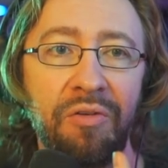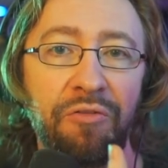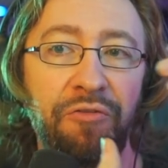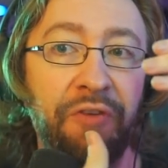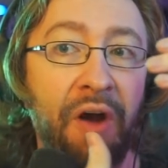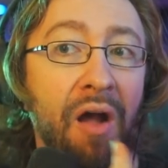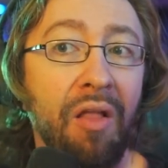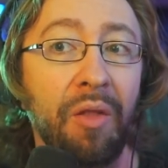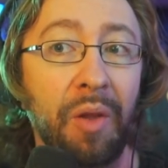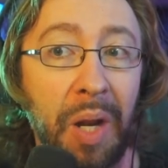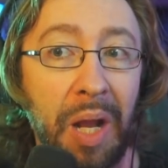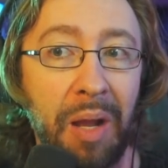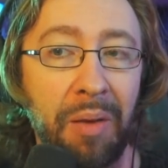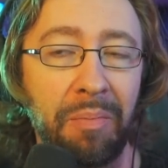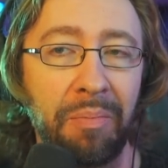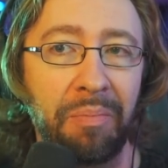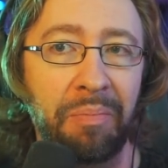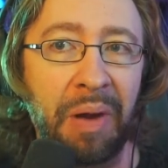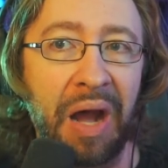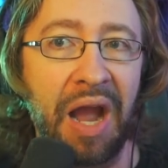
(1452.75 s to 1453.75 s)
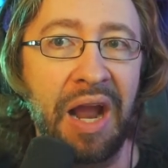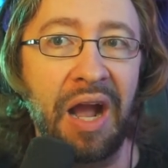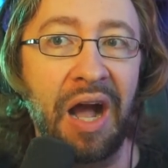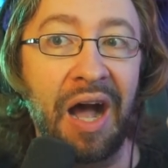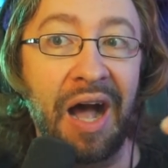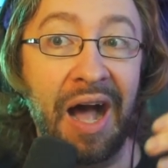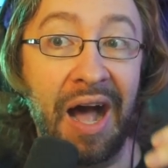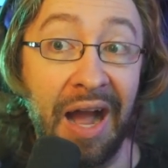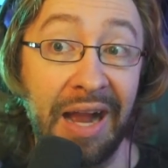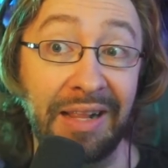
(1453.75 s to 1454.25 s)
followed up by
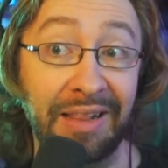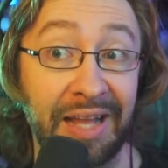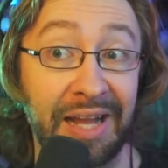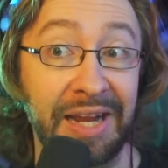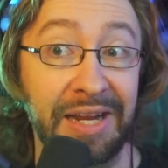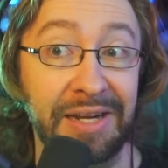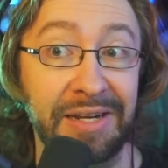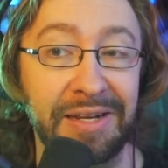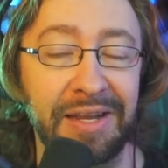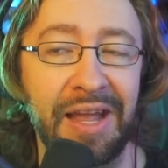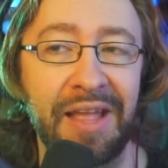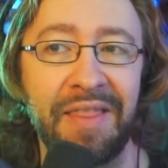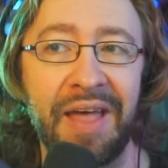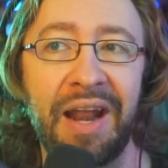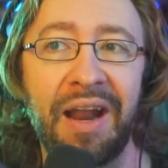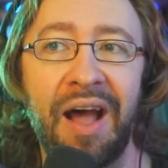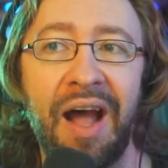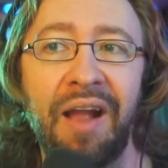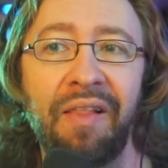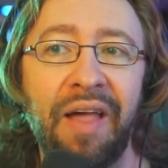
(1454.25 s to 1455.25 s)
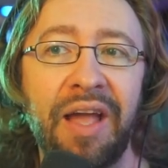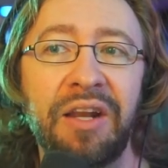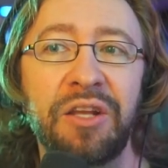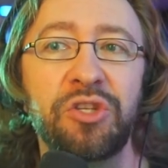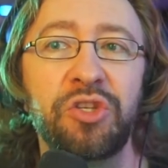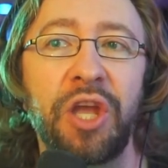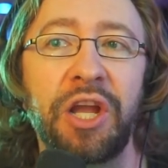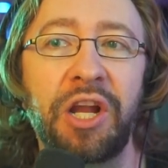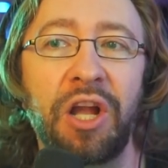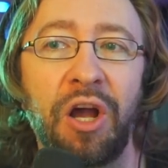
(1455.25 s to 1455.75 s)
a highlight and that highlight
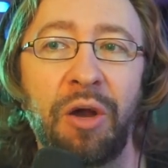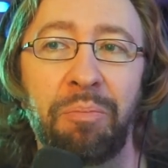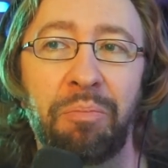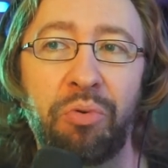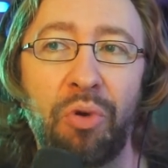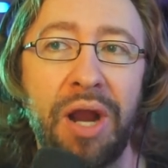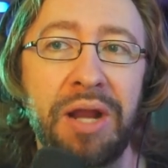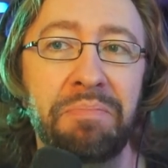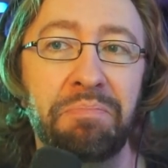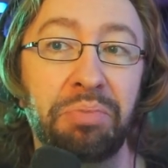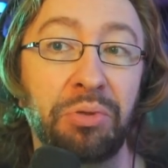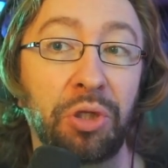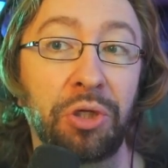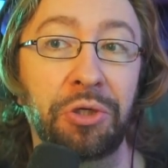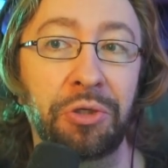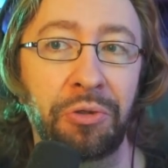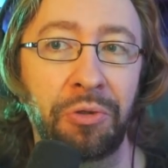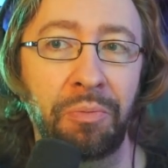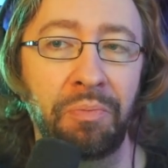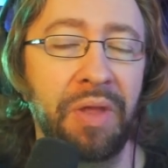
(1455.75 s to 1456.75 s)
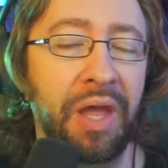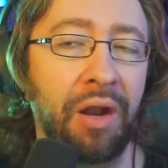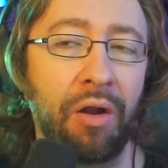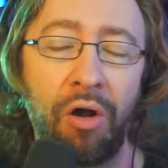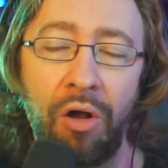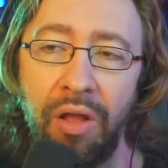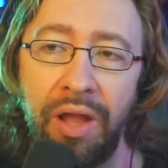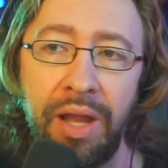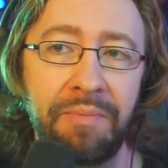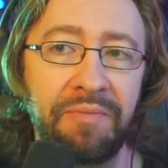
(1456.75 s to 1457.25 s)
is like a bright blue
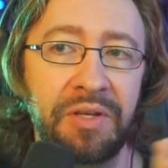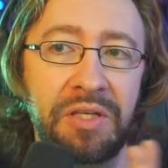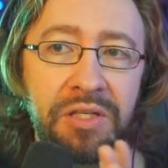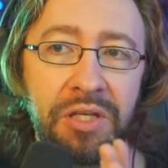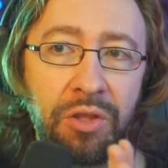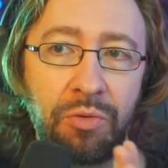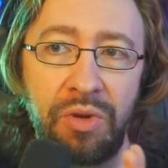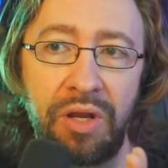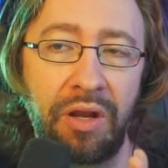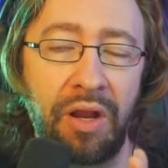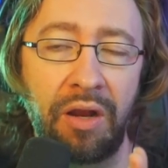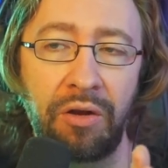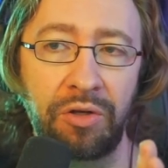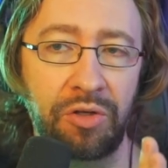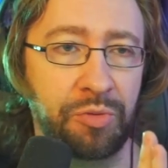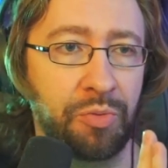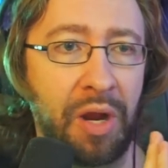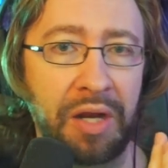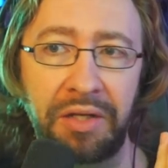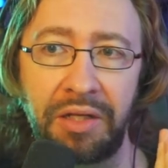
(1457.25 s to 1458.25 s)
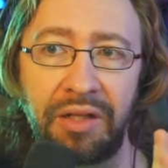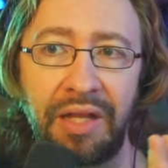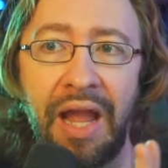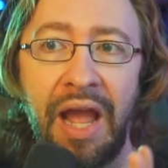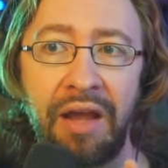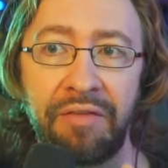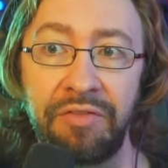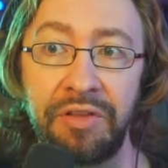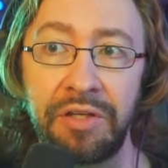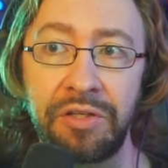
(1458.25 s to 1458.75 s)
and all mvc3 characters practically
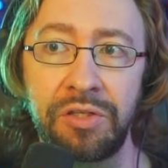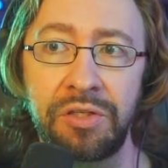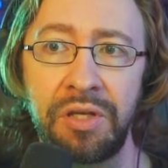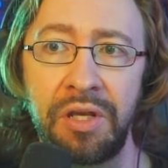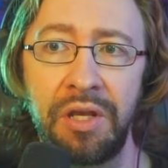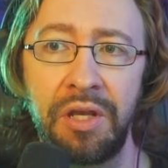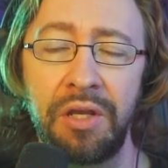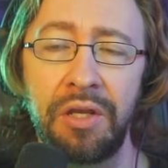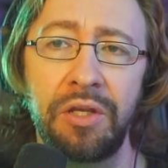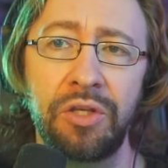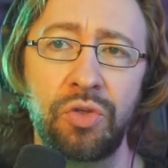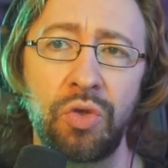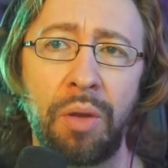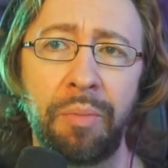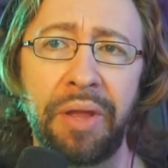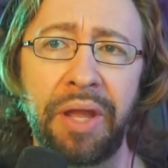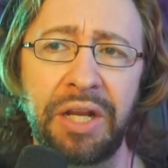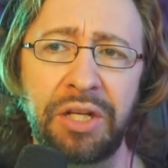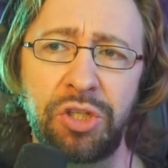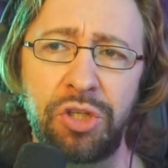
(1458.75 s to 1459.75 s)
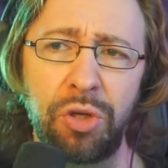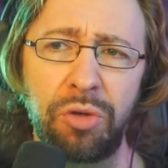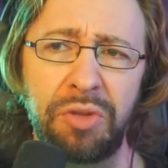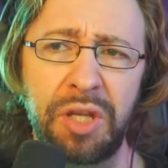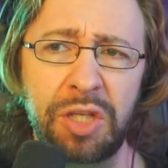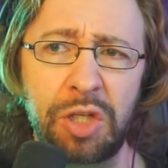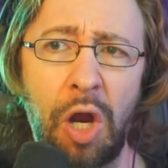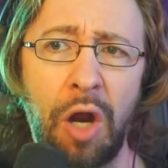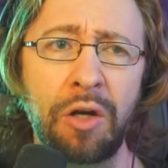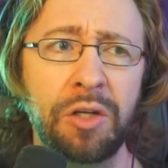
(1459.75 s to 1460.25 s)
have this so i'm like dude
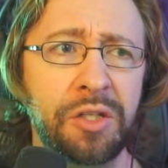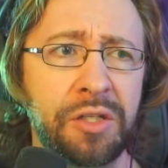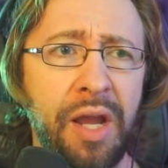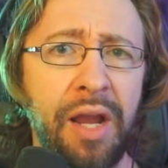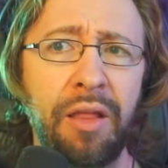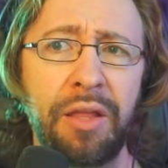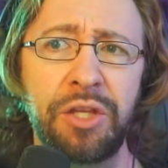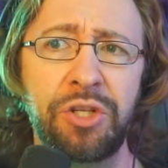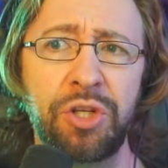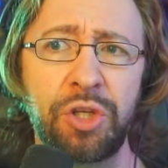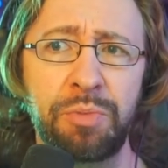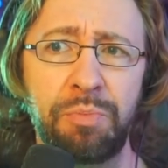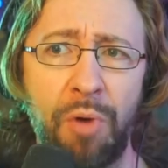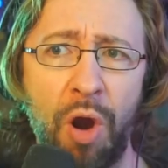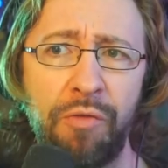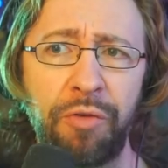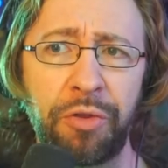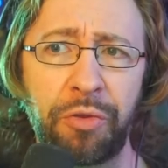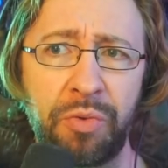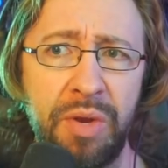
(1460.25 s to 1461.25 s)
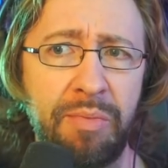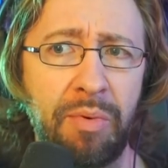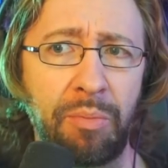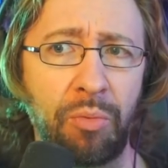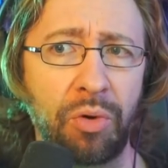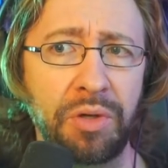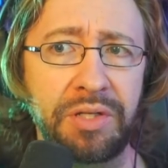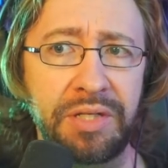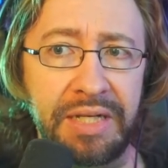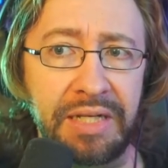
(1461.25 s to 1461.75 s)
this art style is just marvel 3 but
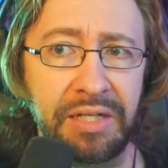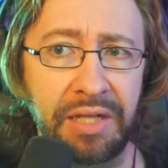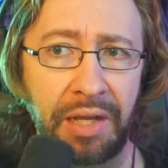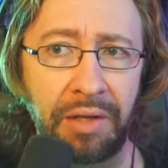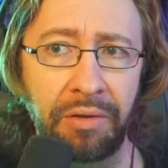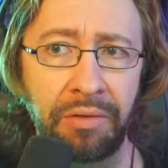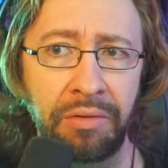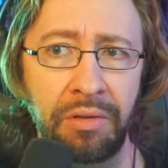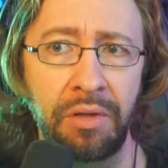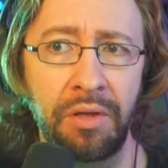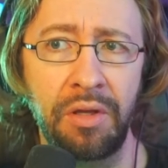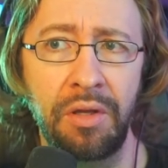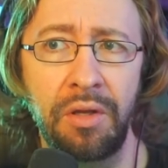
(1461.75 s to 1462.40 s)
more detailed